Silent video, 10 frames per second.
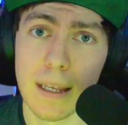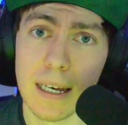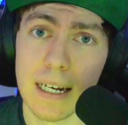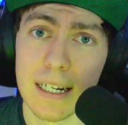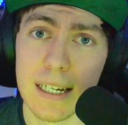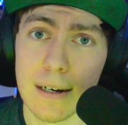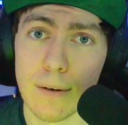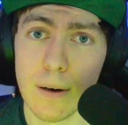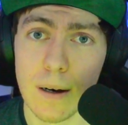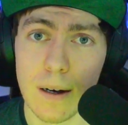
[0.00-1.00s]
So,
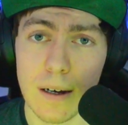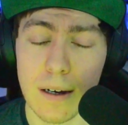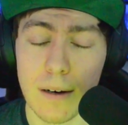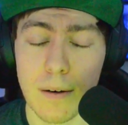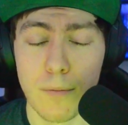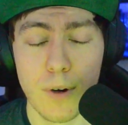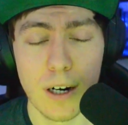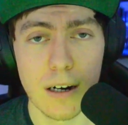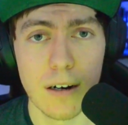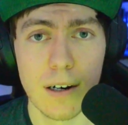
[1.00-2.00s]
we
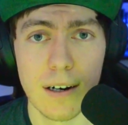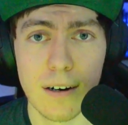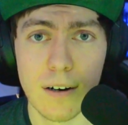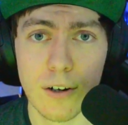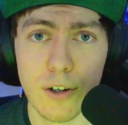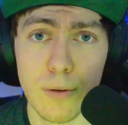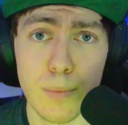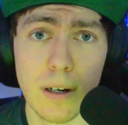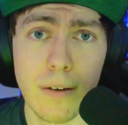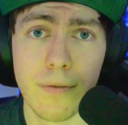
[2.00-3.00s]
are on to
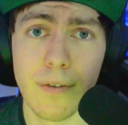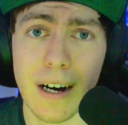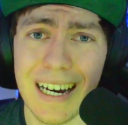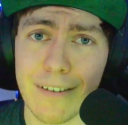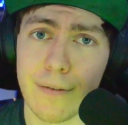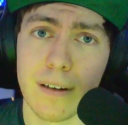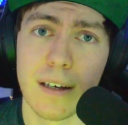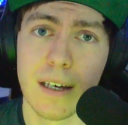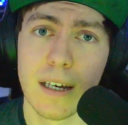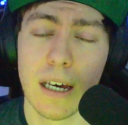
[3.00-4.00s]
point 5.
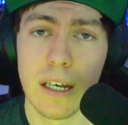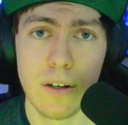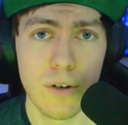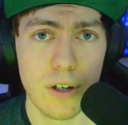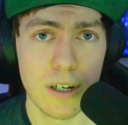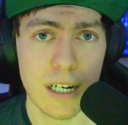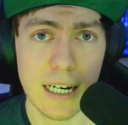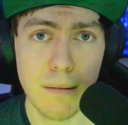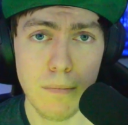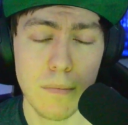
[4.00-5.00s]
Use your
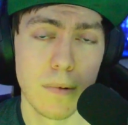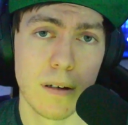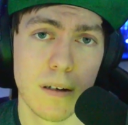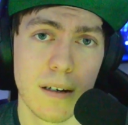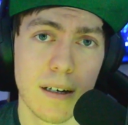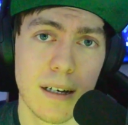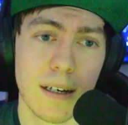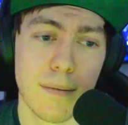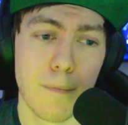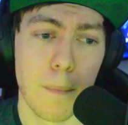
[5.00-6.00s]
time.
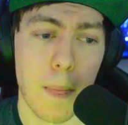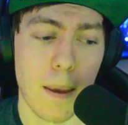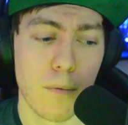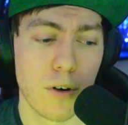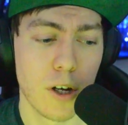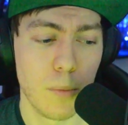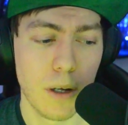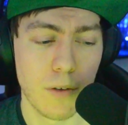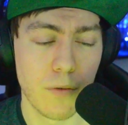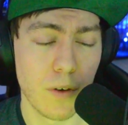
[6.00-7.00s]
What do I mean
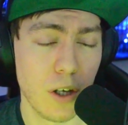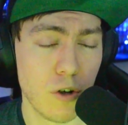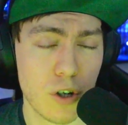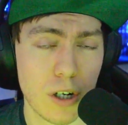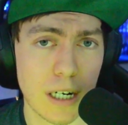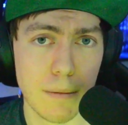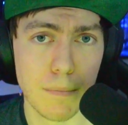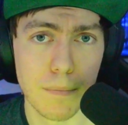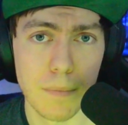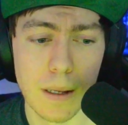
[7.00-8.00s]
with use your time?
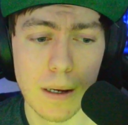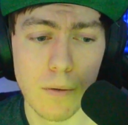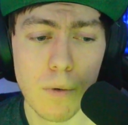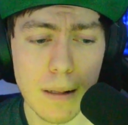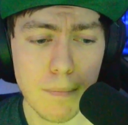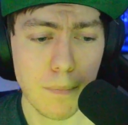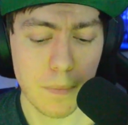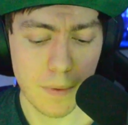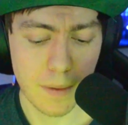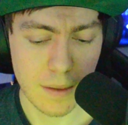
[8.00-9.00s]
Well,
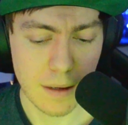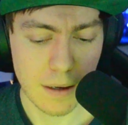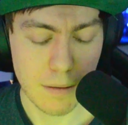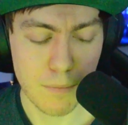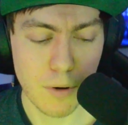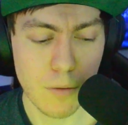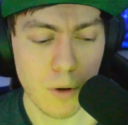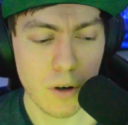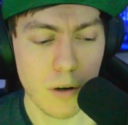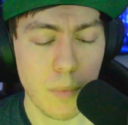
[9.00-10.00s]
Pokemon
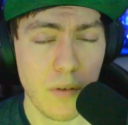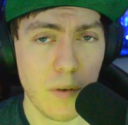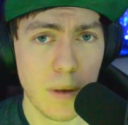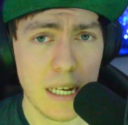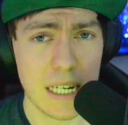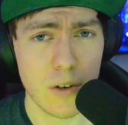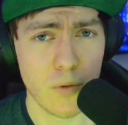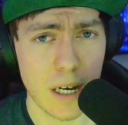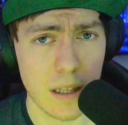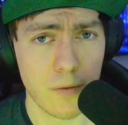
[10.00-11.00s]
Go PvP is a
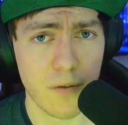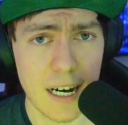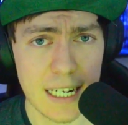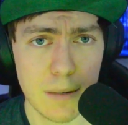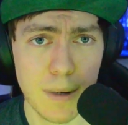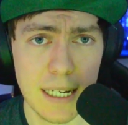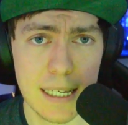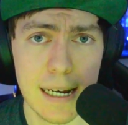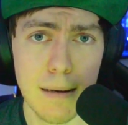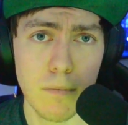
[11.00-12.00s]
rather fast-paced
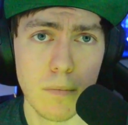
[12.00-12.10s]
game.